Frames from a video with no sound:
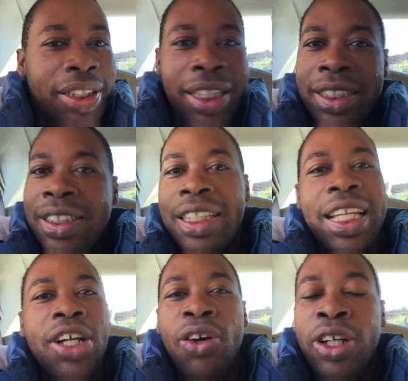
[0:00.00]
this
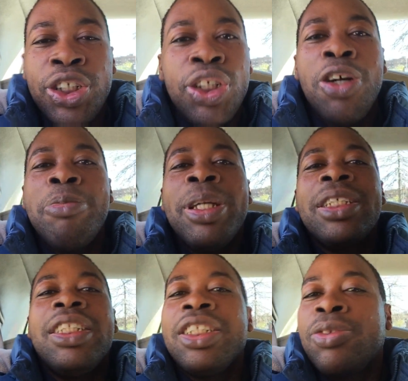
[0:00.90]
thing called show
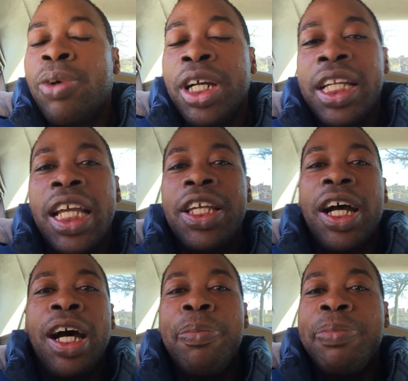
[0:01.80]
business, one day you're
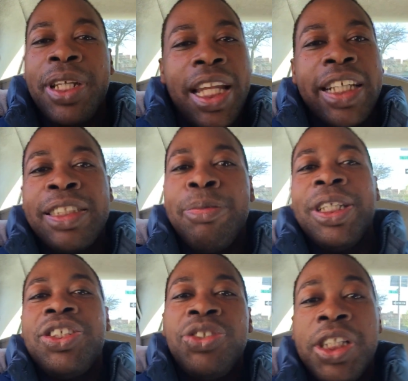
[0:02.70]
up, the next
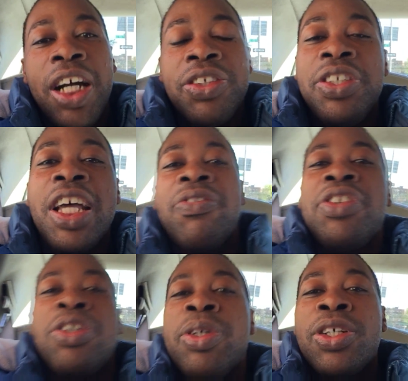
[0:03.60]
minute you're down. You never
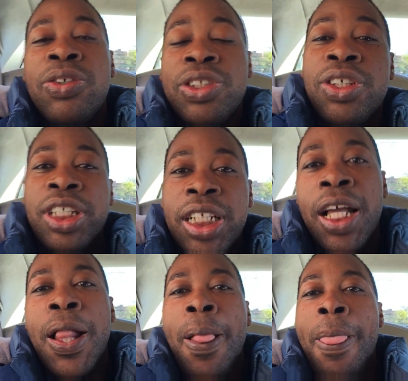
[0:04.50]
know what goes on.
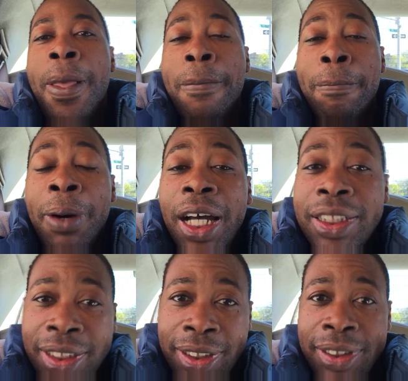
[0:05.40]
But
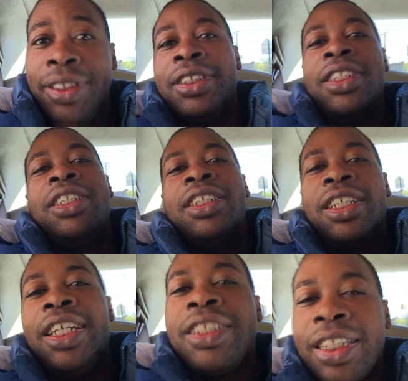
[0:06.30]

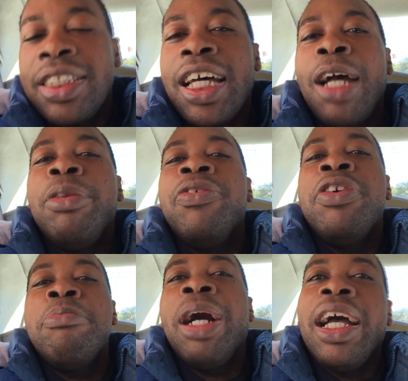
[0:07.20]
it's a timely
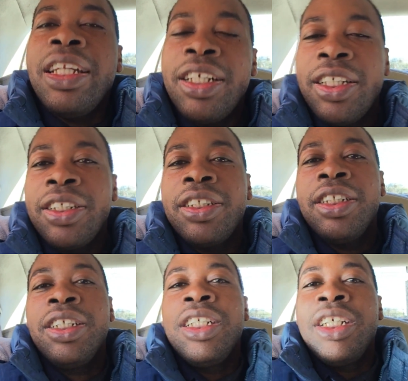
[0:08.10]
reminder
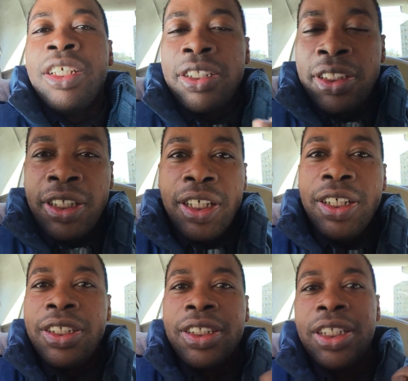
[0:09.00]

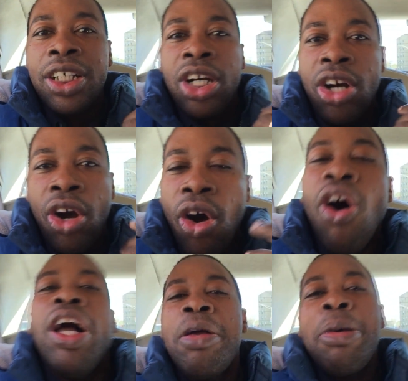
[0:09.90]
to
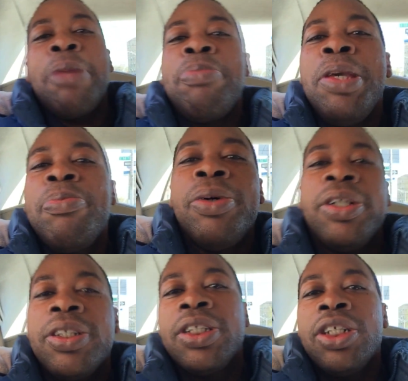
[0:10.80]
all of my
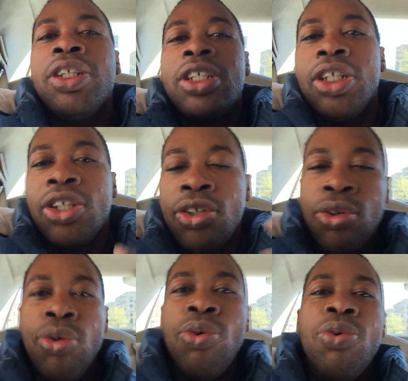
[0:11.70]
people
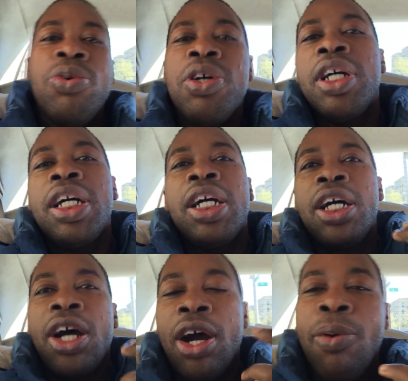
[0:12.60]
who
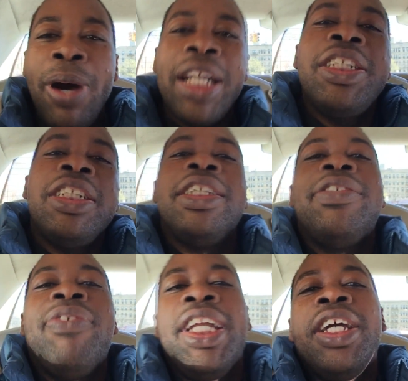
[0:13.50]
are watching this
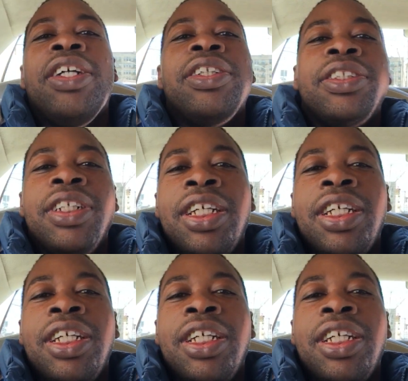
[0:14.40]
video